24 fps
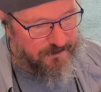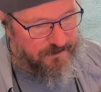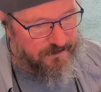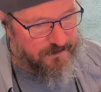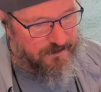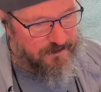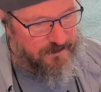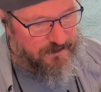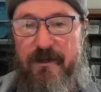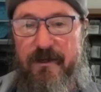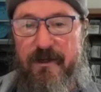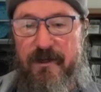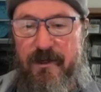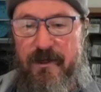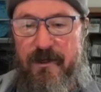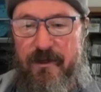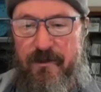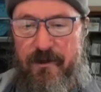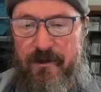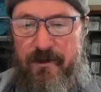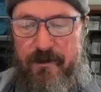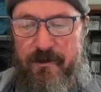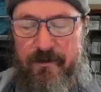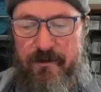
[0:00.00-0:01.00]
And
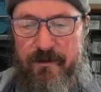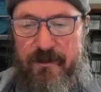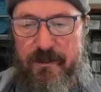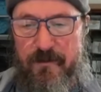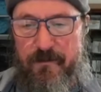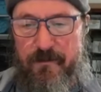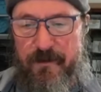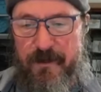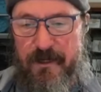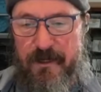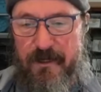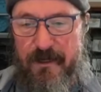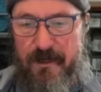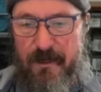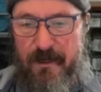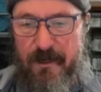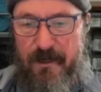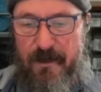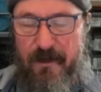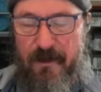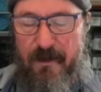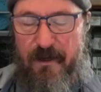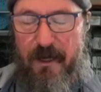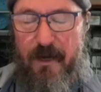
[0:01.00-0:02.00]
there used to be
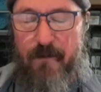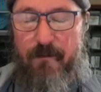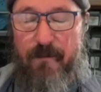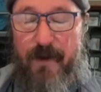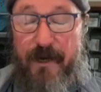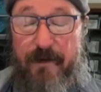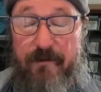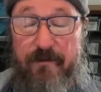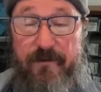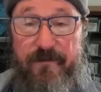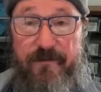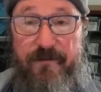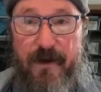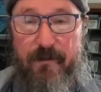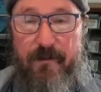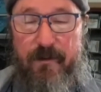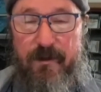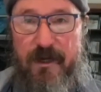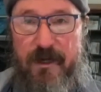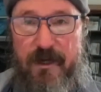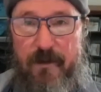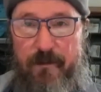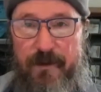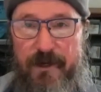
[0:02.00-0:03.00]
a microfiber
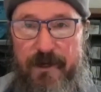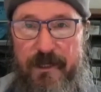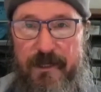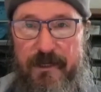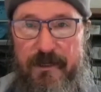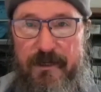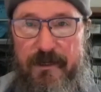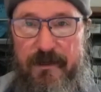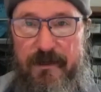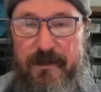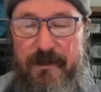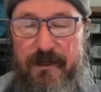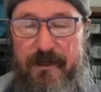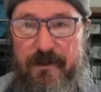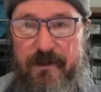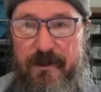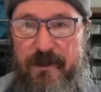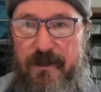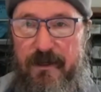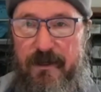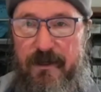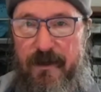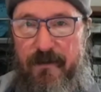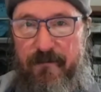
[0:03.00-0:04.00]
company, and
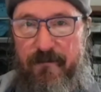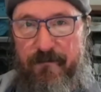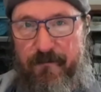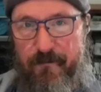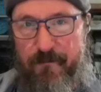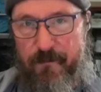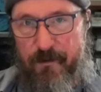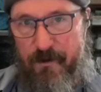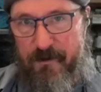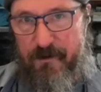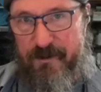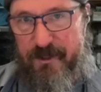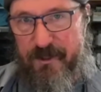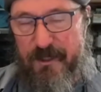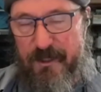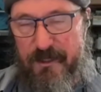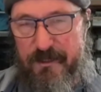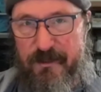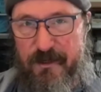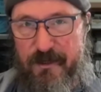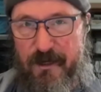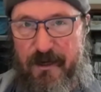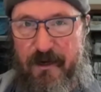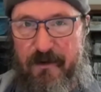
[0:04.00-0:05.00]
I posted
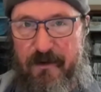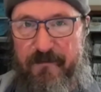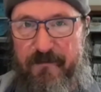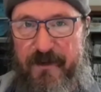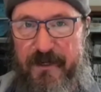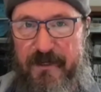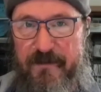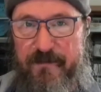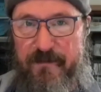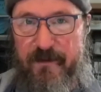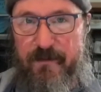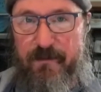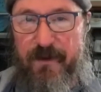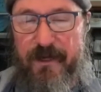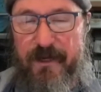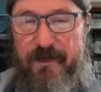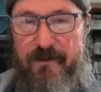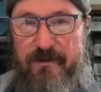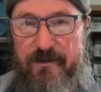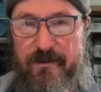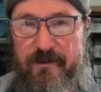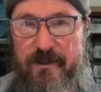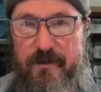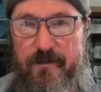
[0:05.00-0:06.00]
this on our Facebook
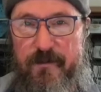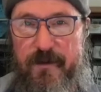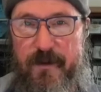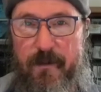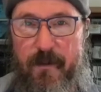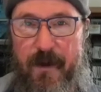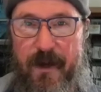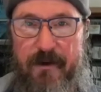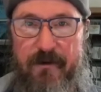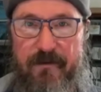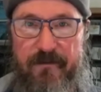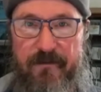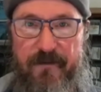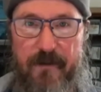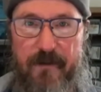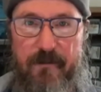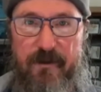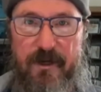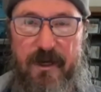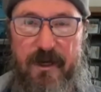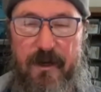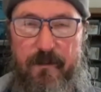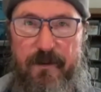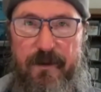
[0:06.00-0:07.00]
page. There used to be a
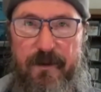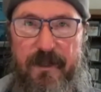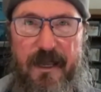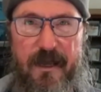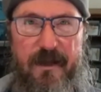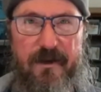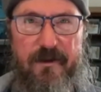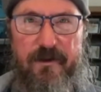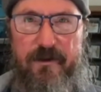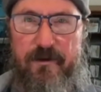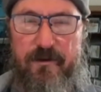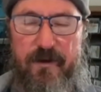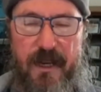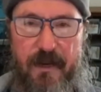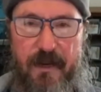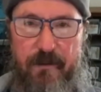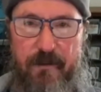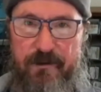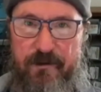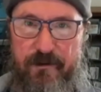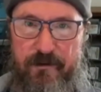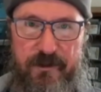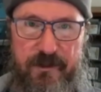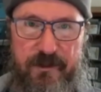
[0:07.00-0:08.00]
microfiber company out in New
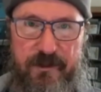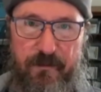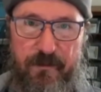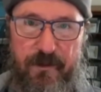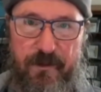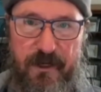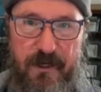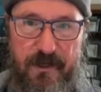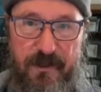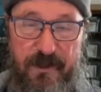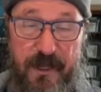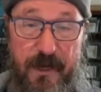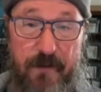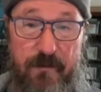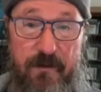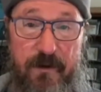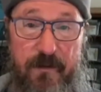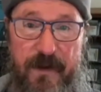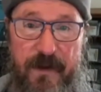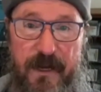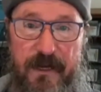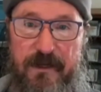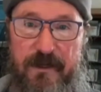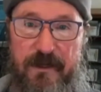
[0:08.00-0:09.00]
Hampshire or something, and they were
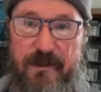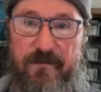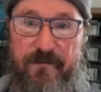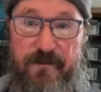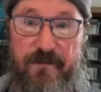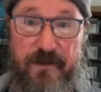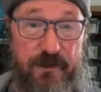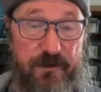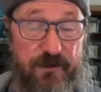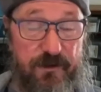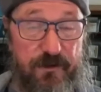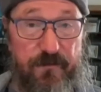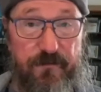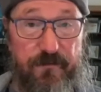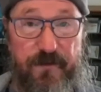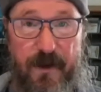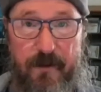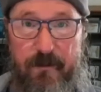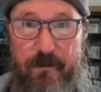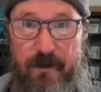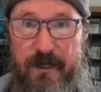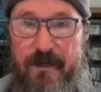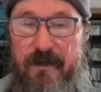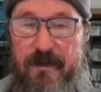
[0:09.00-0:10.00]
making the V2
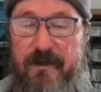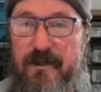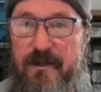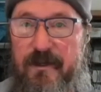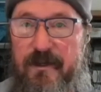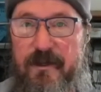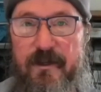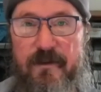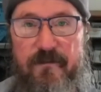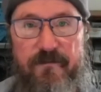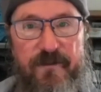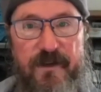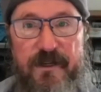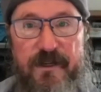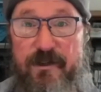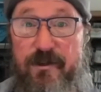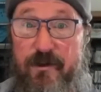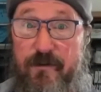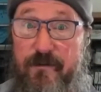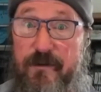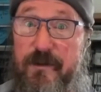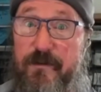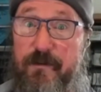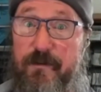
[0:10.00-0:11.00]
fabric.
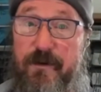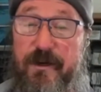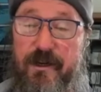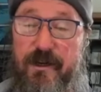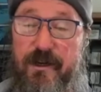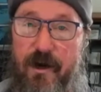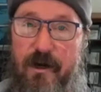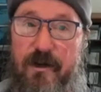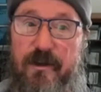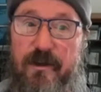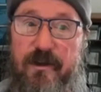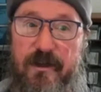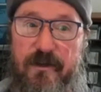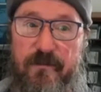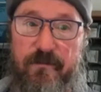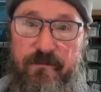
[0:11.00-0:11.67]
V2 was pretty darn good.